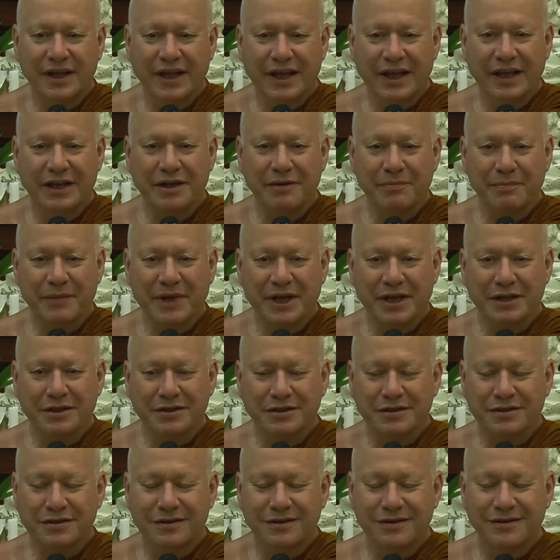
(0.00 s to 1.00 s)
in a
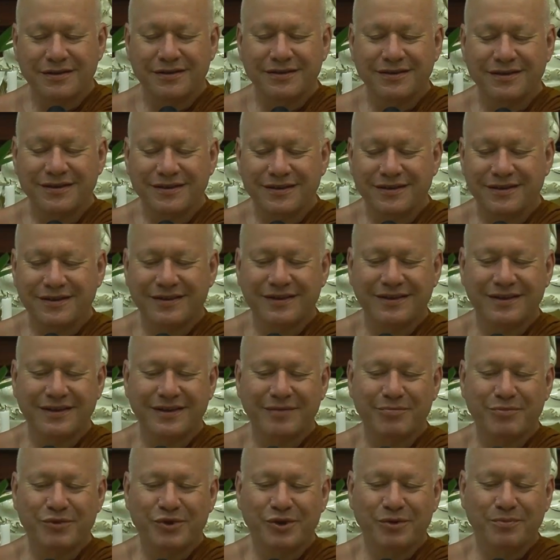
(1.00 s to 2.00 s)
mess,
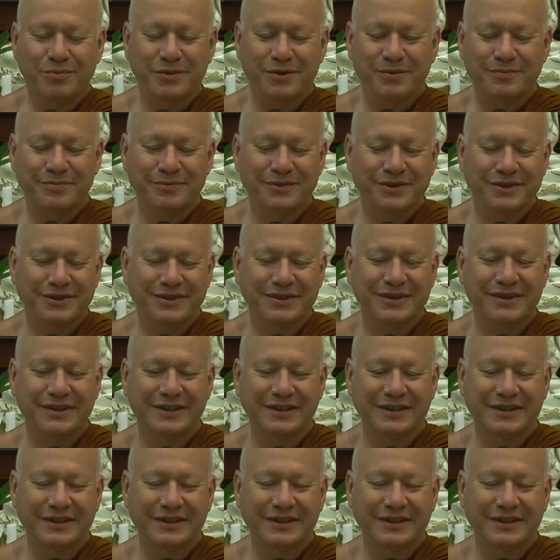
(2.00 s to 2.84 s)
problems.